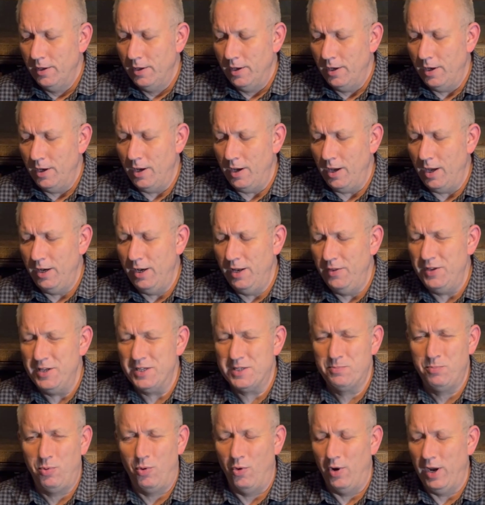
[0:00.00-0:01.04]
And at this
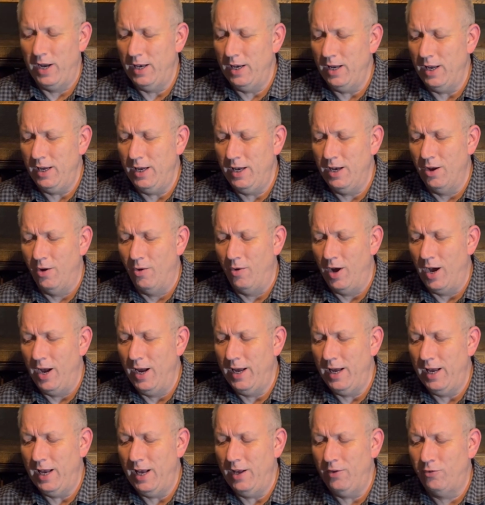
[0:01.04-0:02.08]
point,
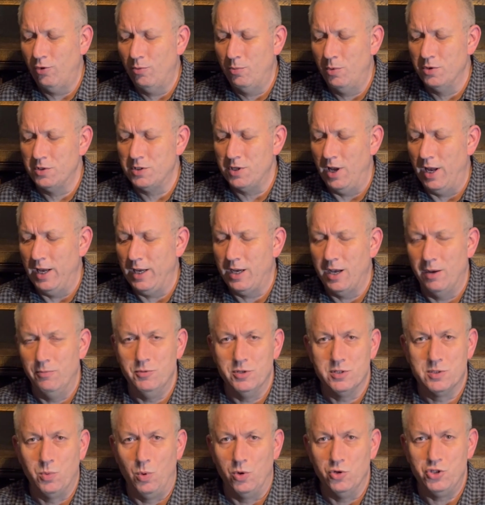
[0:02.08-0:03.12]
it's almost like I'm
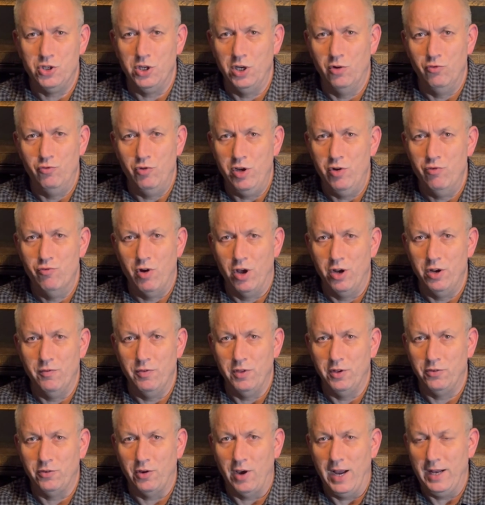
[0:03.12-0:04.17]
just watching a rerun of
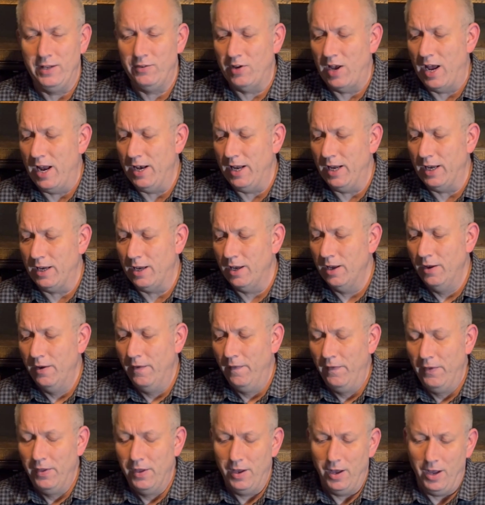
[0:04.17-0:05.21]
the Titanic,
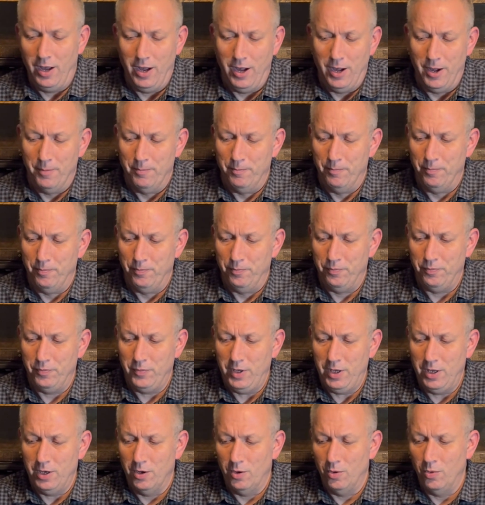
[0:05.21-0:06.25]

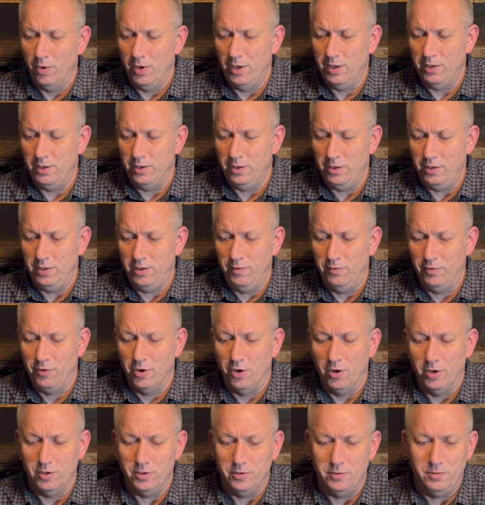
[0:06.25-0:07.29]
and you've
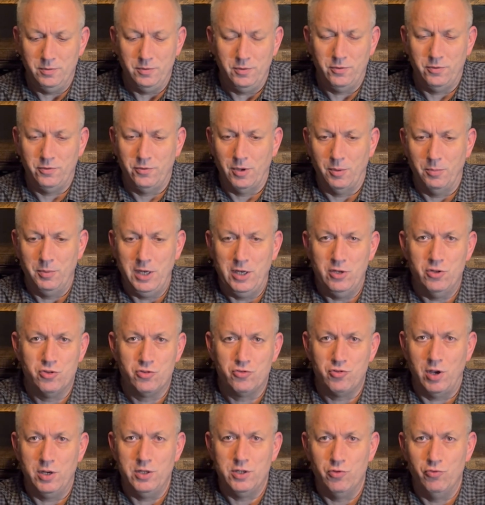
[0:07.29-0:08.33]
got somebody just
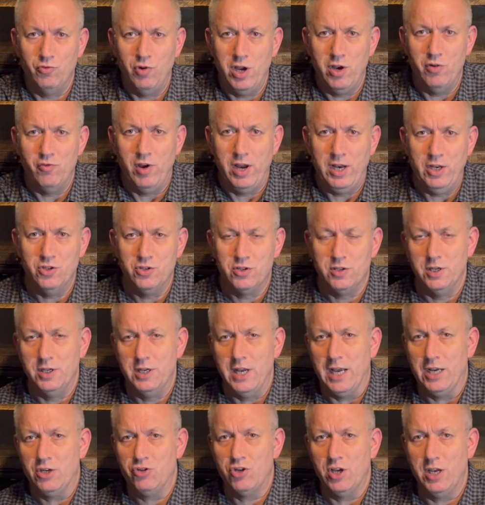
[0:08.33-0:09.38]
trying to rearrange the
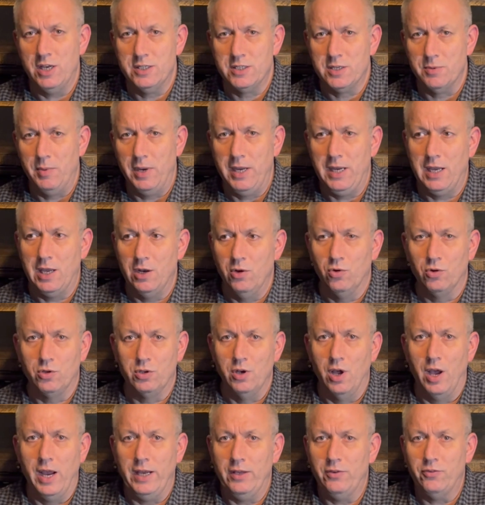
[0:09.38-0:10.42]
deck chairs and make it look
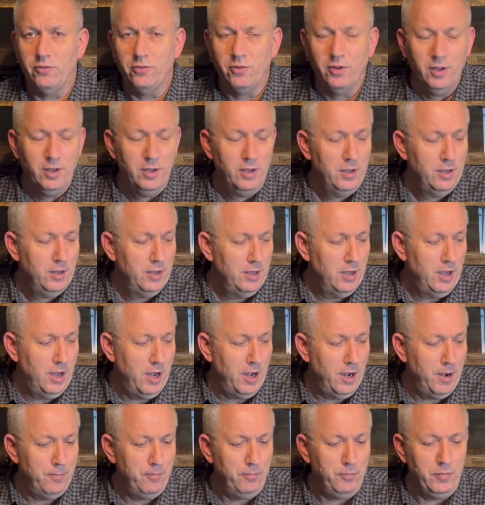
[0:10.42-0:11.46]
nice.
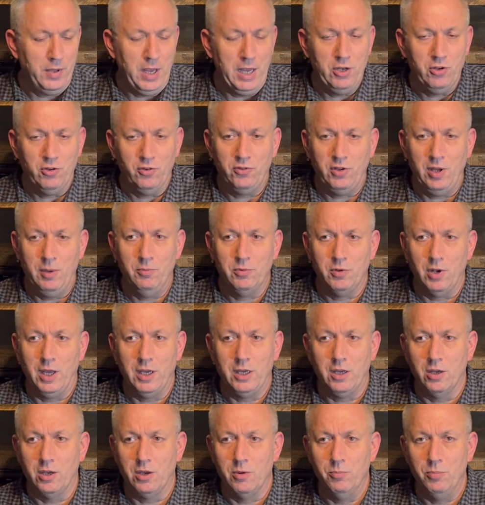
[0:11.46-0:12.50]
It just seems
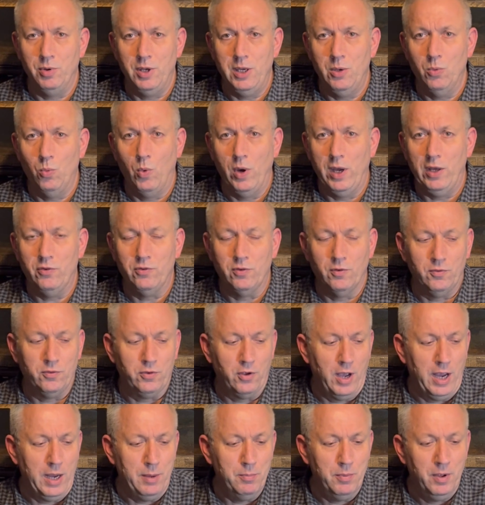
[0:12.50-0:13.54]
like a complete waste of
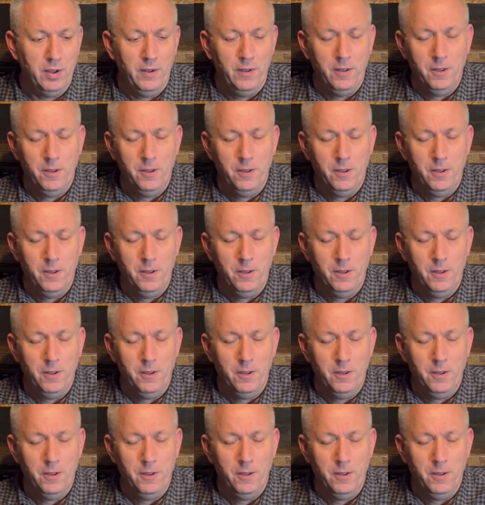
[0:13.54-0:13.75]
time.